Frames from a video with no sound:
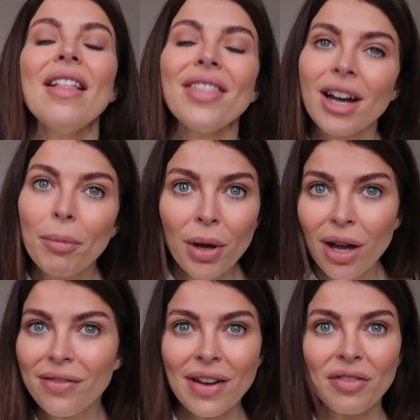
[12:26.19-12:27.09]
They are
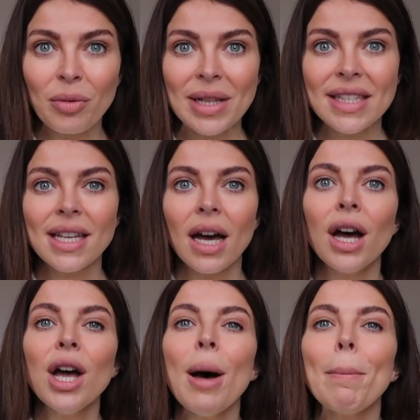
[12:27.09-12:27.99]
perfect for
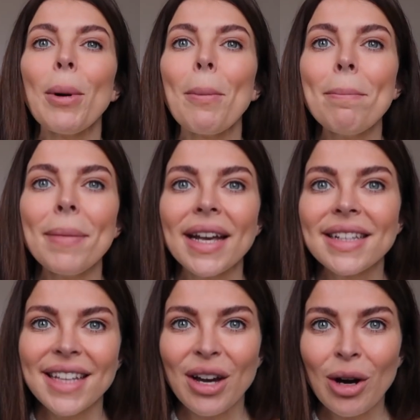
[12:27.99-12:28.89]
winter, but
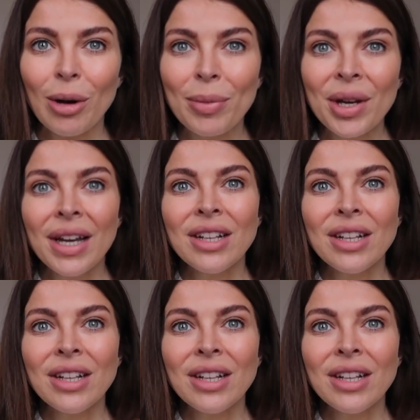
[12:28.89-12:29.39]
mix it up.